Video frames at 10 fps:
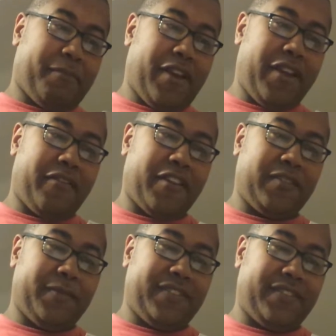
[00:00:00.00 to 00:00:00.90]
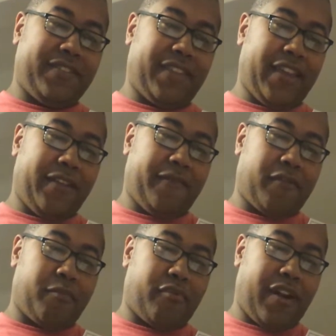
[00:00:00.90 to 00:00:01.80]
Merry Christmas. Thank you
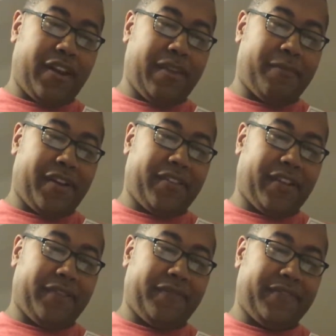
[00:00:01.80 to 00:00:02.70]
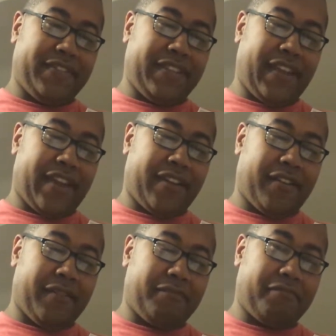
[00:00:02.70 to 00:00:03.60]
for brightening my life, Deanna.
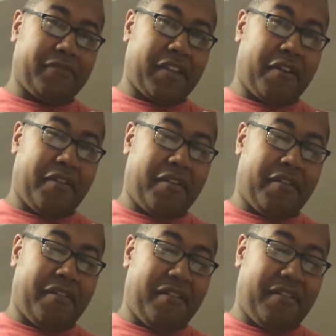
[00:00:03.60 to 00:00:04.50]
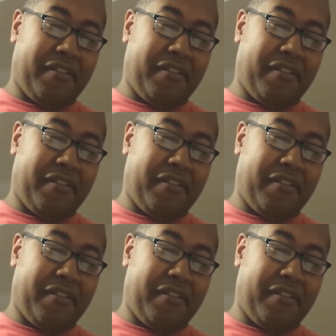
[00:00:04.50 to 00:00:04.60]
Aww.